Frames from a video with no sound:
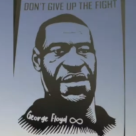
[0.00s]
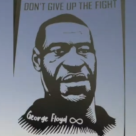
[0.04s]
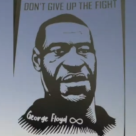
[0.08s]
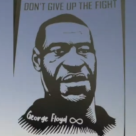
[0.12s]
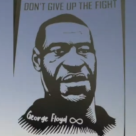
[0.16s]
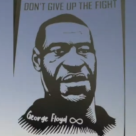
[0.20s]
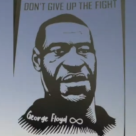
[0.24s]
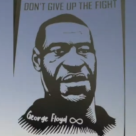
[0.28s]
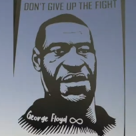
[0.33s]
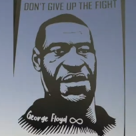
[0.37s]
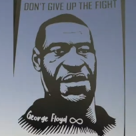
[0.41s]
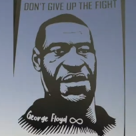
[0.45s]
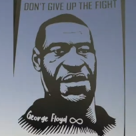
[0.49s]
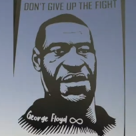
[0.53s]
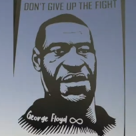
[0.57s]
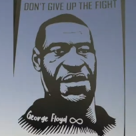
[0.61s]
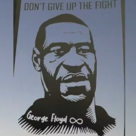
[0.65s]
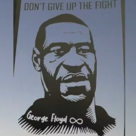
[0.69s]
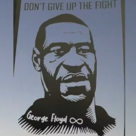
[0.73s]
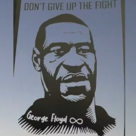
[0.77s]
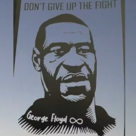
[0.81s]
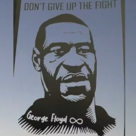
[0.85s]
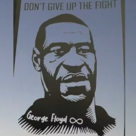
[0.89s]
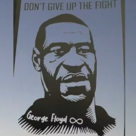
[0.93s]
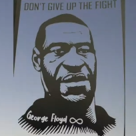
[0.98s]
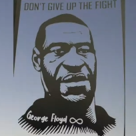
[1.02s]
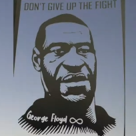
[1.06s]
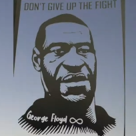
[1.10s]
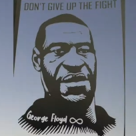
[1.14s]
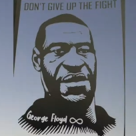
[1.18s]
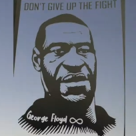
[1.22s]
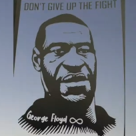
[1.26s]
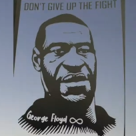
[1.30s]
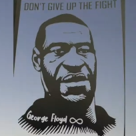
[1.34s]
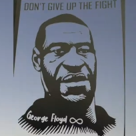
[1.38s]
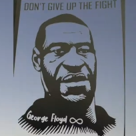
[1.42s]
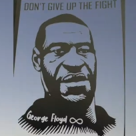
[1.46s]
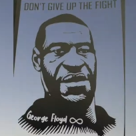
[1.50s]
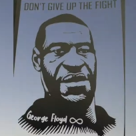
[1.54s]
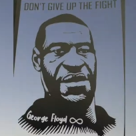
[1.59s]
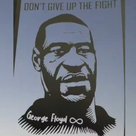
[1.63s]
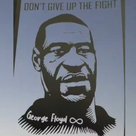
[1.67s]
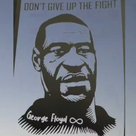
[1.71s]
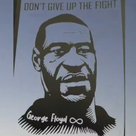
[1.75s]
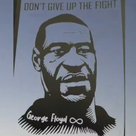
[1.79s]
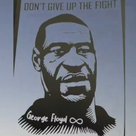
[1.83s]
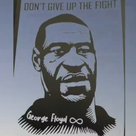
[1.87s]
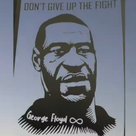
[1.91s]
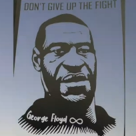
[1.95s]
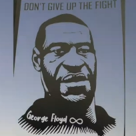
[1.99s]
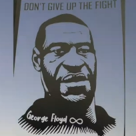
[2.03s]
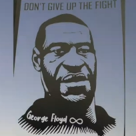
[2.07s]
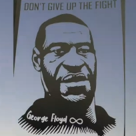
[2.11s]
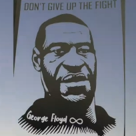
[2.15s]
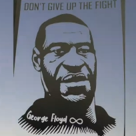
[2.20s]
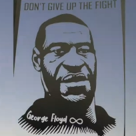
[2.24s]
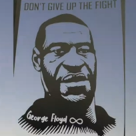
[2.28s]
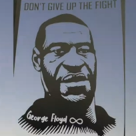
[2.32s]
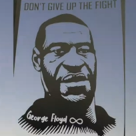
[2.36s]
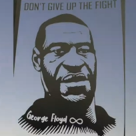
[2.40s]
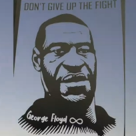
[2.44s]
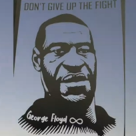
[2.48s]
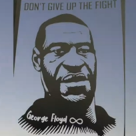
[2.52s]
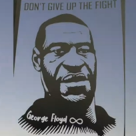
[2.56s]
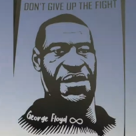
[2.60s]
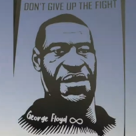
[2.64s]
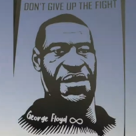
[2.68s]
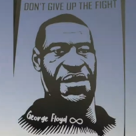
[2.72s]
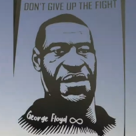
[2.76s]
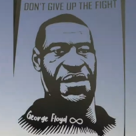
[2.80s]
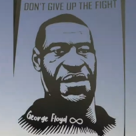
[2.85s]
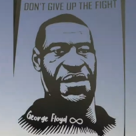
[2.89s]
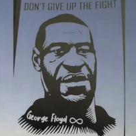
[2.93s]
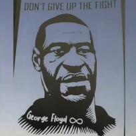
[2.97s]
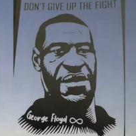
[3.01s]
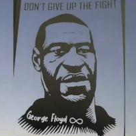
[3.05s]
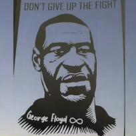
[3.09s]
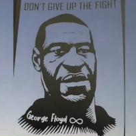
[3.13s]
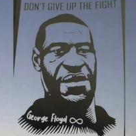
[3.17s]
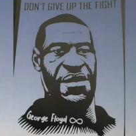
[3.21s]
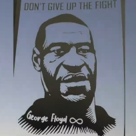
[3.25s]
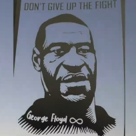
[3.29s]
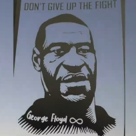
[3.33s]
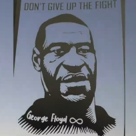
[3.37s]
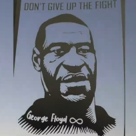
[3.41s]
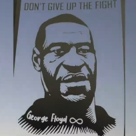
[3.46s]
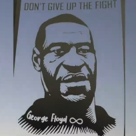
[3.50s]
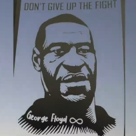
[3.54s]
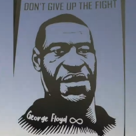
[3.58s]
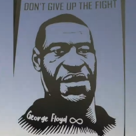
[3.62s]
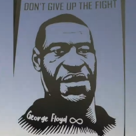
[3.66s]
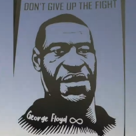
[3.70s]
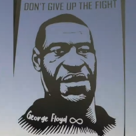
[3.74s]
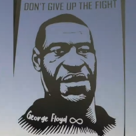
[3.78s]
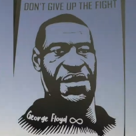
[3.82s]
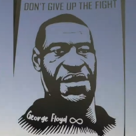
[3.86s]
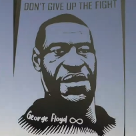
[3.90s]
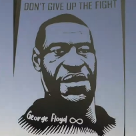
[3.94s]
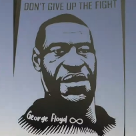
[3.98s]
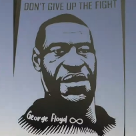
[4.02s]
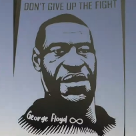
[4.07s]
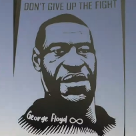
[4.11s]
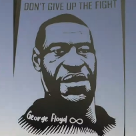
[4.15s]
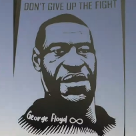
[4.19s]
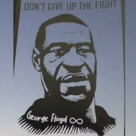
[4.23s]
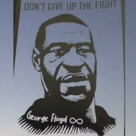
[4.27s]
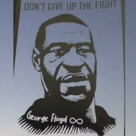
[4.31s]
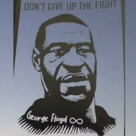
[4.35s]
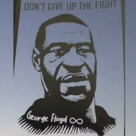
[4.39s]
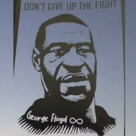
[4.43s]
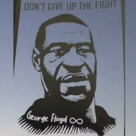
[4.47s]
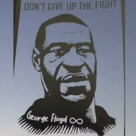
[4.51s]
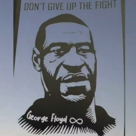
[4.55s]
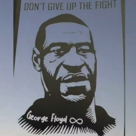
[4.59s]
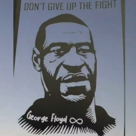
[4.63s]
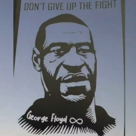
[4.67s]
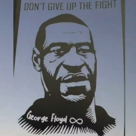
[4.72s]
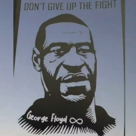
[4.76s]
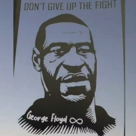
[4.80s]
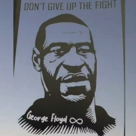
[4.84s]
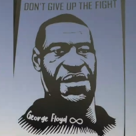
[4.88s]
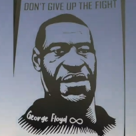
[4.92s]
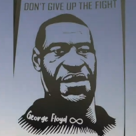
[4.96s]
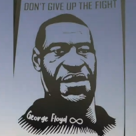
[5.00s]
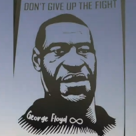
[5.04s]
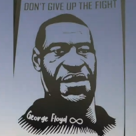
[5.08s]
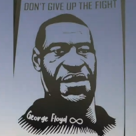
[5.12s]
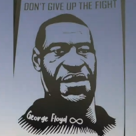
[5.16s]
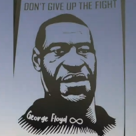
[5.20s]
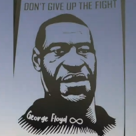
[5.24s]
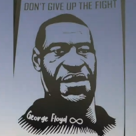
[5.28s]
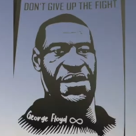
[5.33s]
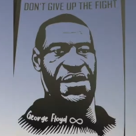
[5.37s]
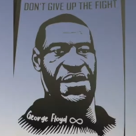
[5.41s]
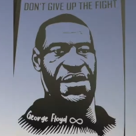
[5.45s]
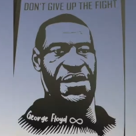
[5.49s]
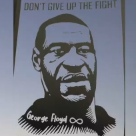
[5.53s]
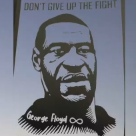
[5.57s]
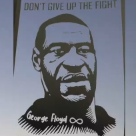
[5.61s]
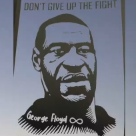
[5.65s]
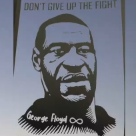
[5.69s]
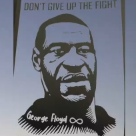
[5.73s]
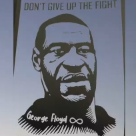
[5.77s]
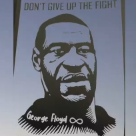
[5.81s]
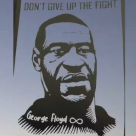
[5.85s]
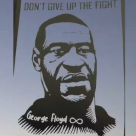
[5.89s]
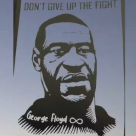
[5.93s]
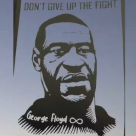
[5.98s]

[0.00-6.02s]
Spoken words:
Nothing is said.